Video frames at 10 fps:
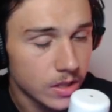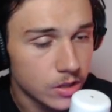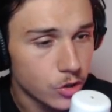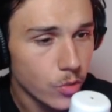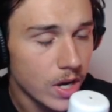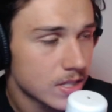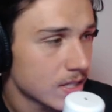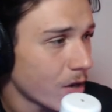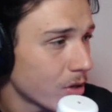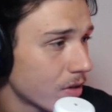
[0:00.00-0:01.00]
US is
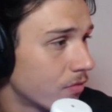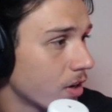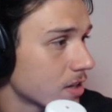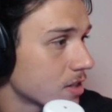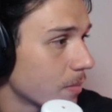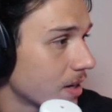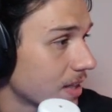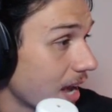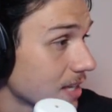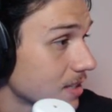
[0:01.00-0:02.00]
out here fucking somebody in the
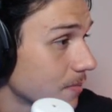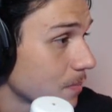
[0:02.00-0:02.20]
ass,